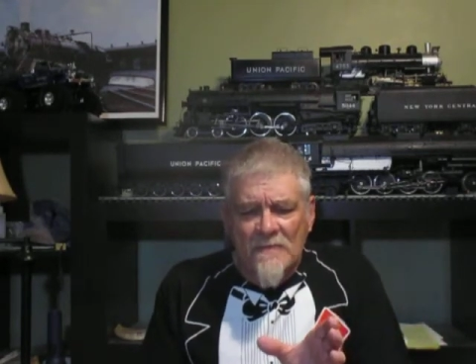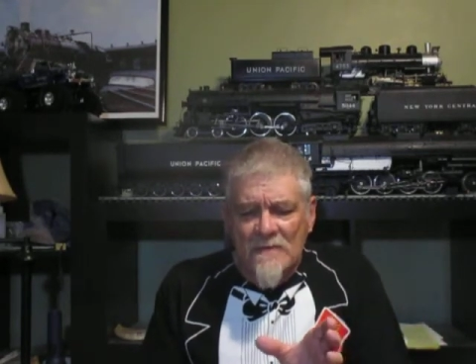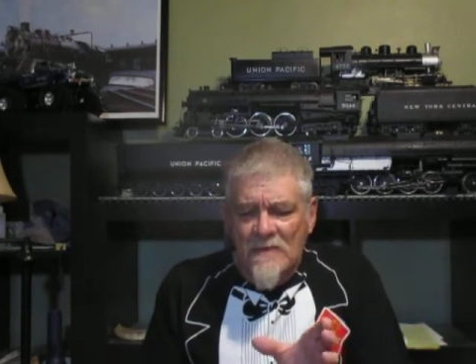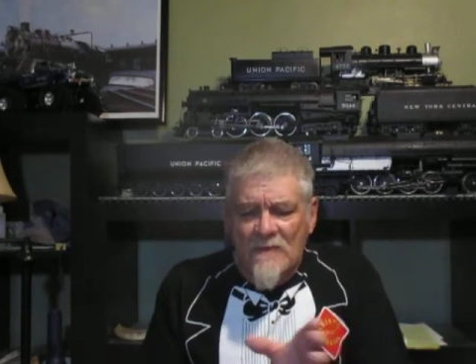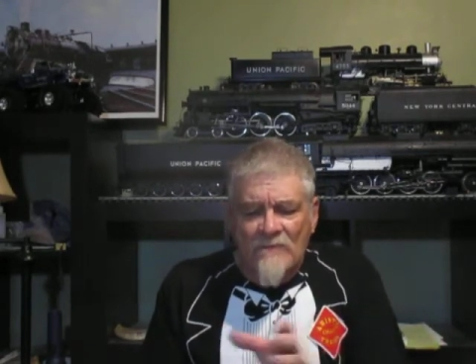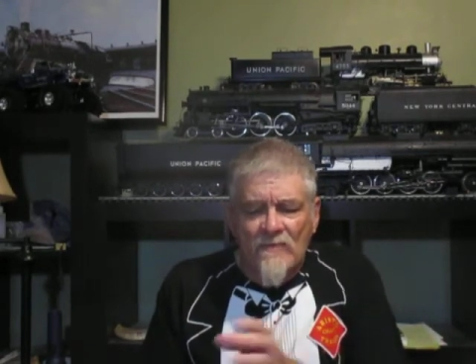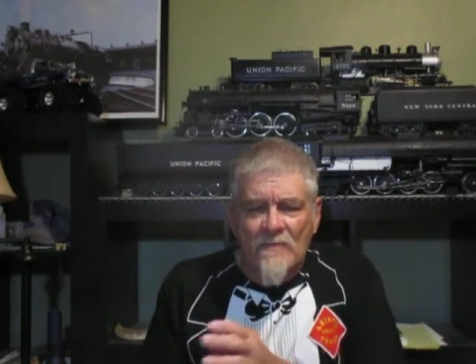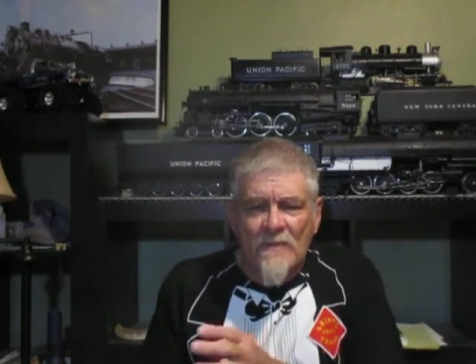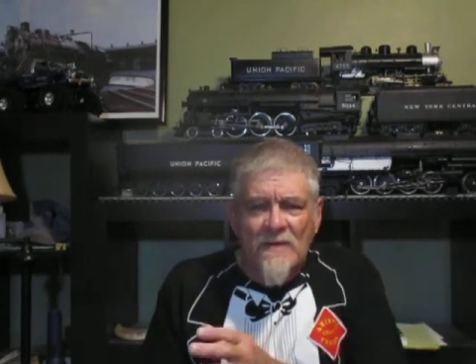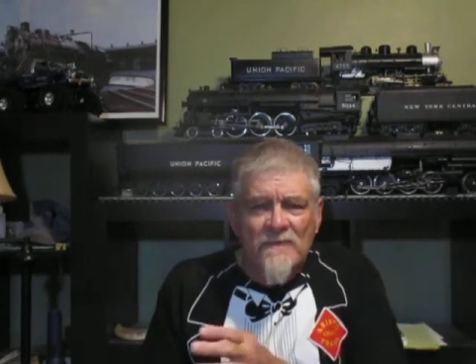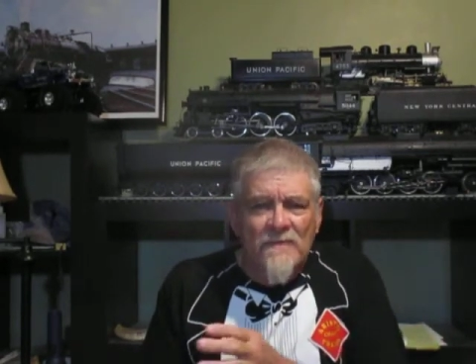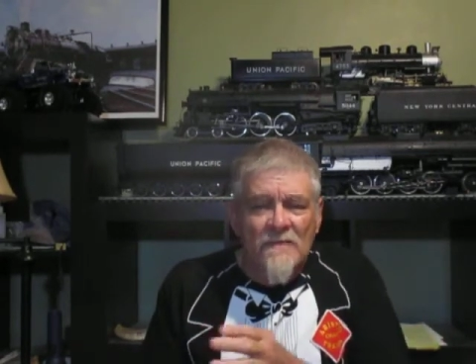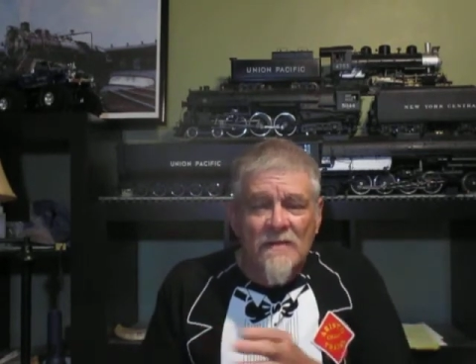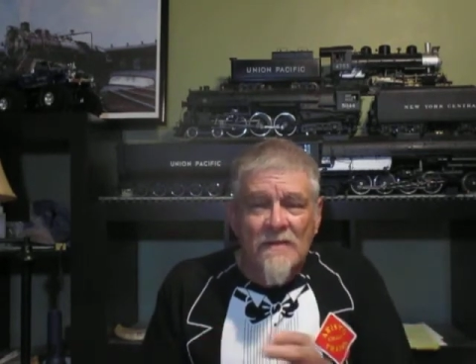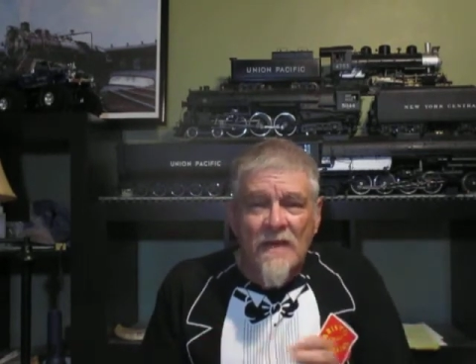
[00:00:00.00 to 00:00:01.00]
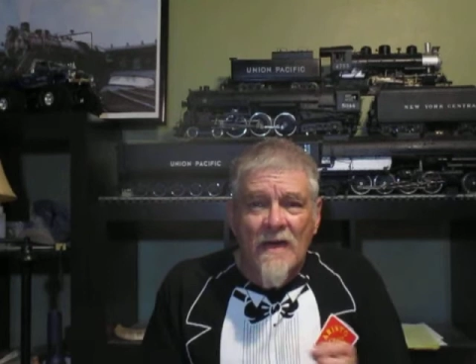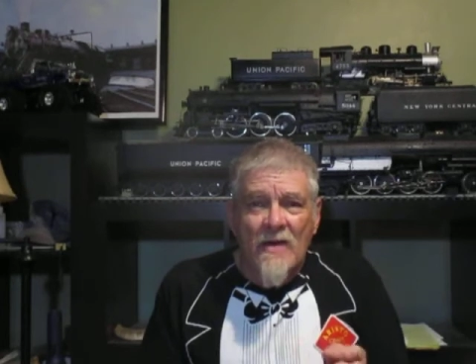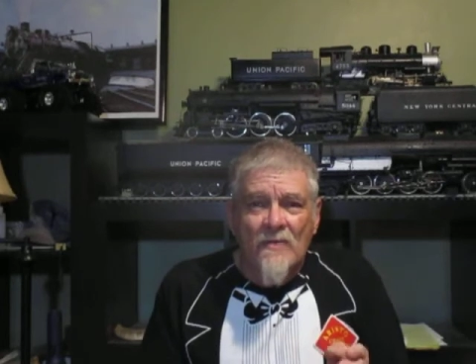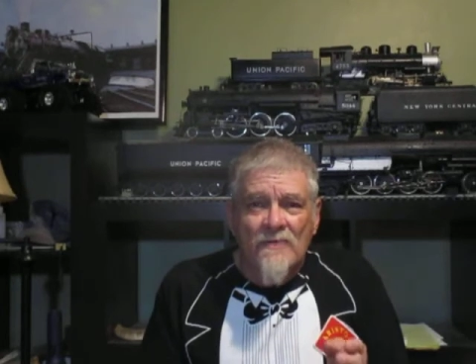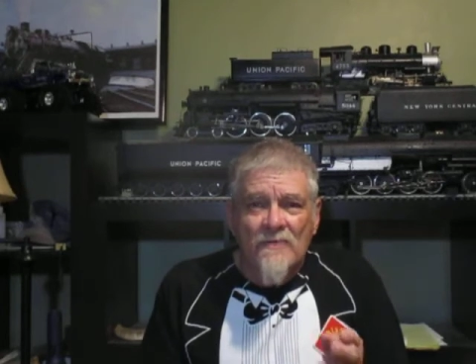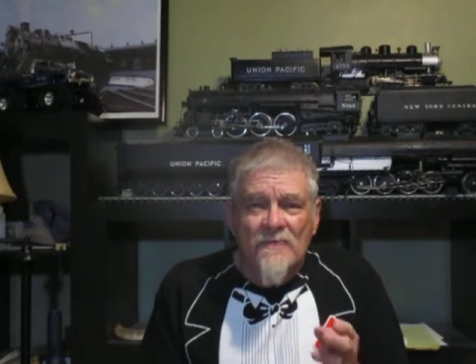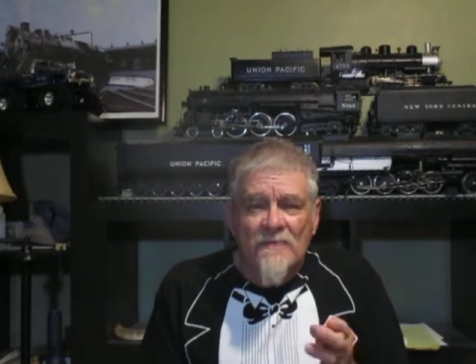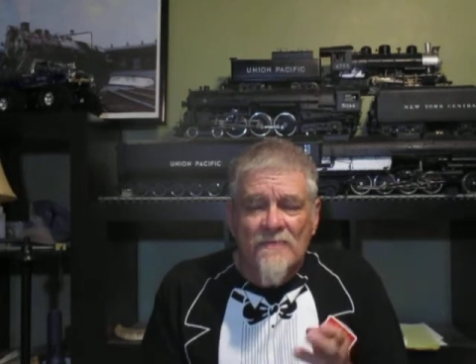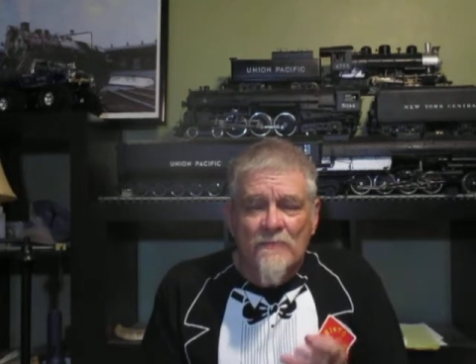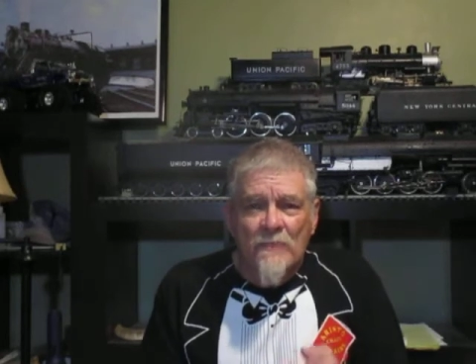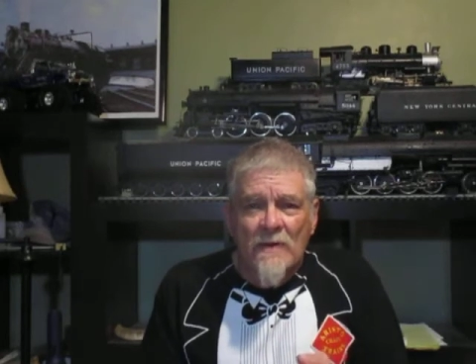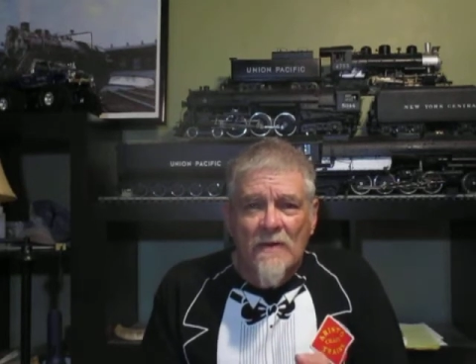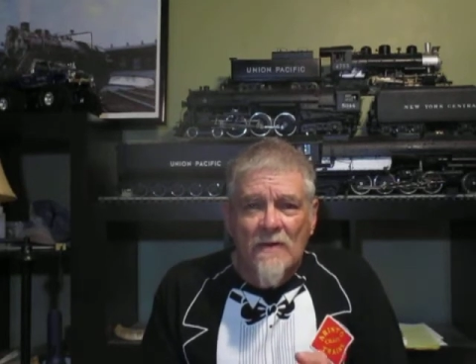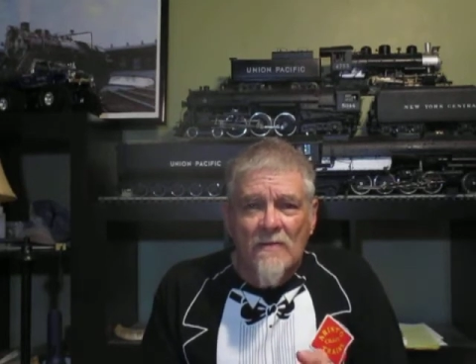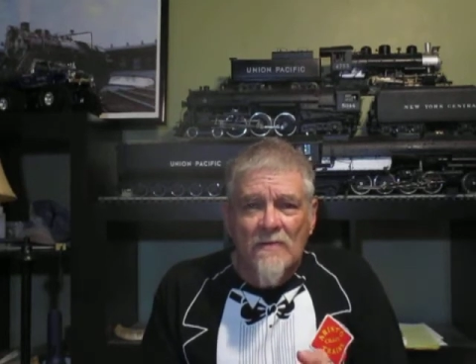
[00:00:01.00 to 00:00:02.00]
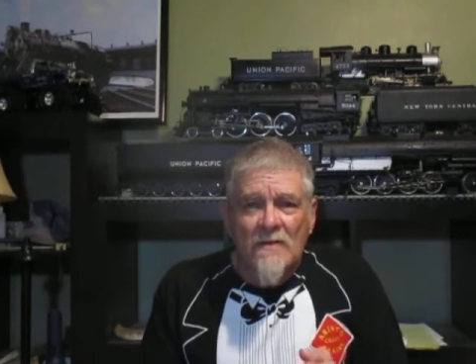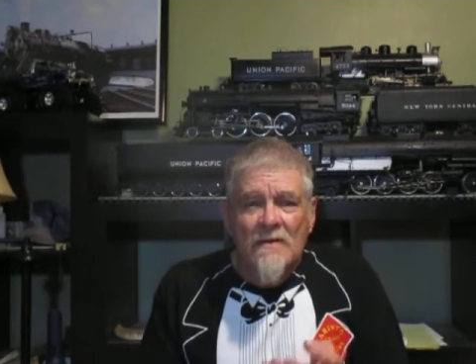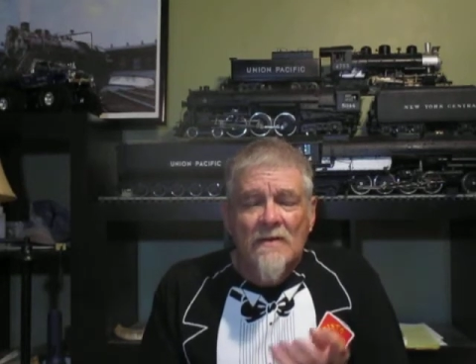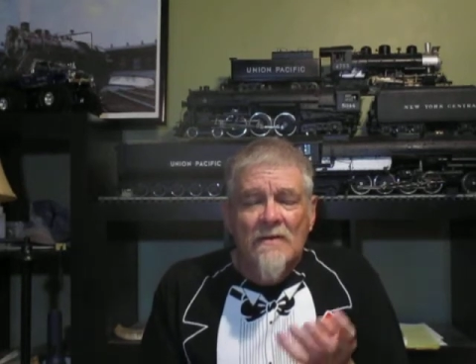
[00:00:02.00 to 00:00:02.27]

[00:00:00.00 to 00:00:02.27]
information on how to spell